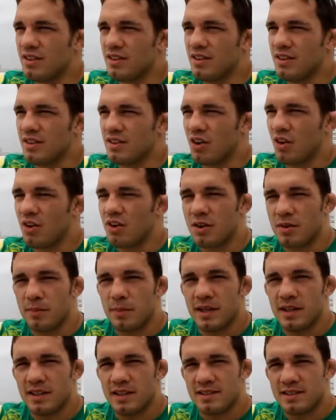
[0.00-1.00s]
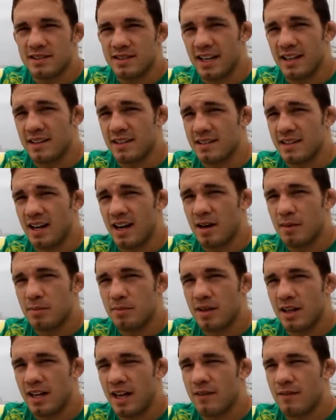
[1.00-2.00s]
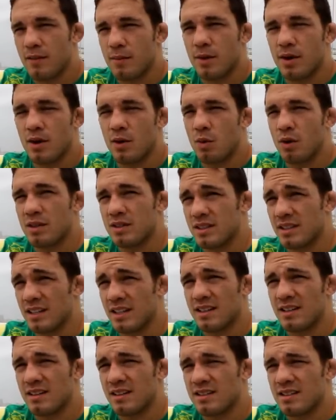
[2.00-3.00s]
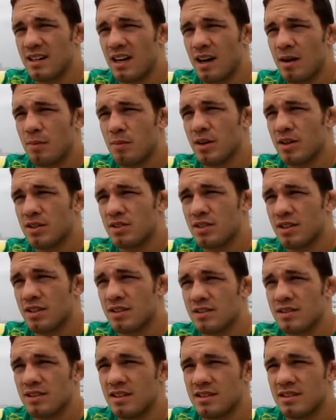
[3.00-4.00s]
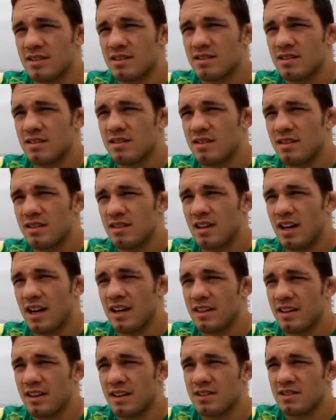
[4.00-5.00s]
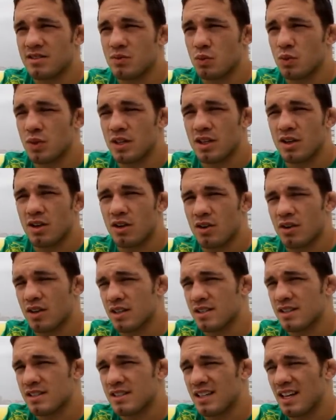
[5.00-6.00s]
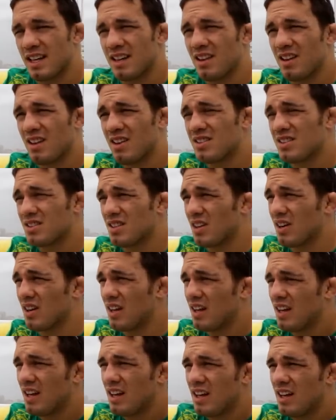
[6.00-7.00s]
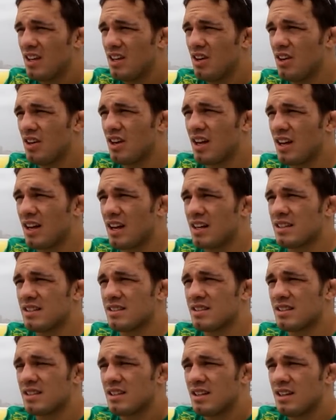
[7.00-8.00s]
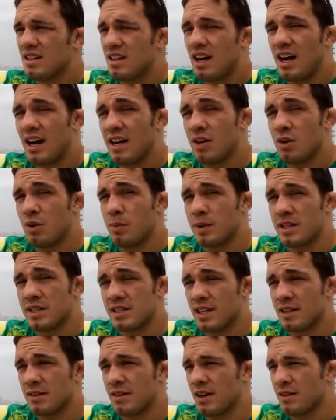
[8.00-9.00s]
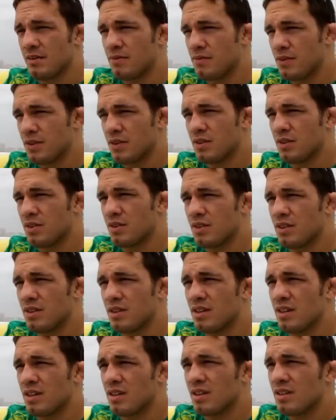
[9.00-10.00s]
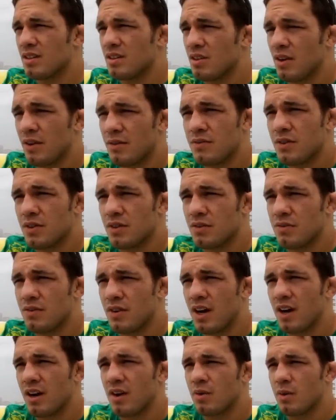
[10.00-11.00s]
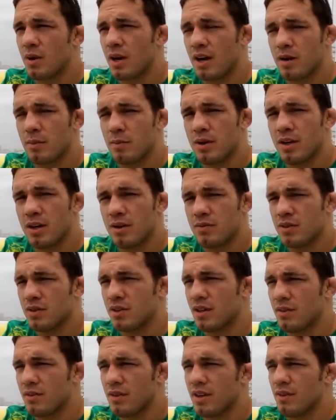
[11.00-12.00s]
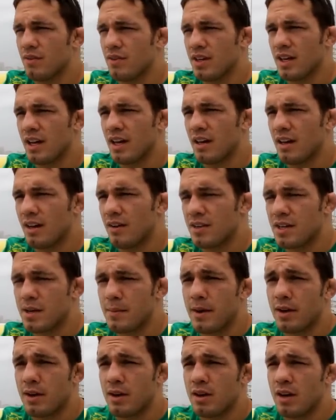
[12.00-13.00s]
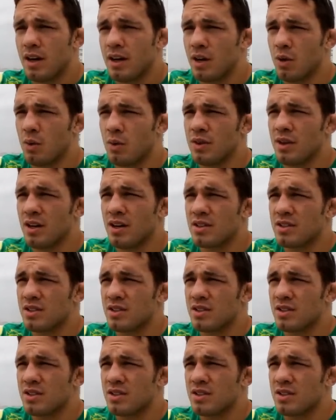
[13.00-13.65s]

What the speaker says: It's hard to be to stay at the top. Like everybody wants to get to the top, but it's. I think it's really hard to stay there. So, you know, you got guys. I know because I feel the. You know, I feel the fire when I compete. I feel it every day. Every time I go in there.